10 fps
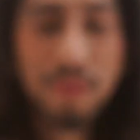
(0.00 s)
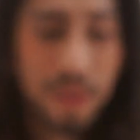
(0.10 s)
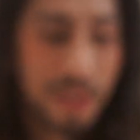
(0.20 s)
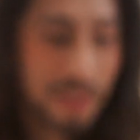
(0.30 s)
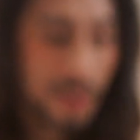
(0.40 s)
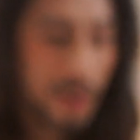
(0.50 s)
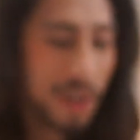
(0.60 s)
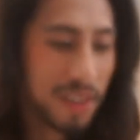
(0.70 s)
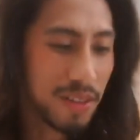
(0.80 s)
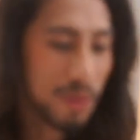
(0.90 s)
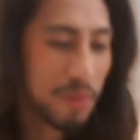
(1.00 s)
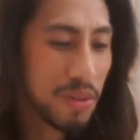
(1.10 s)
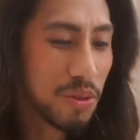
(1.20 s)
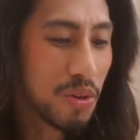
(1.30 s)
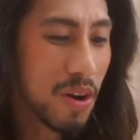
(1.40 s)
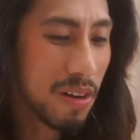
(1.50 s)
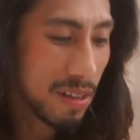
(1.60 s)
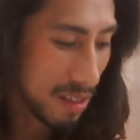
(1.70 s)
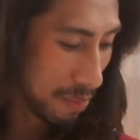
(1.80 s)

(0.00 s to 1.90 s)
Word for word: First card is always strongest.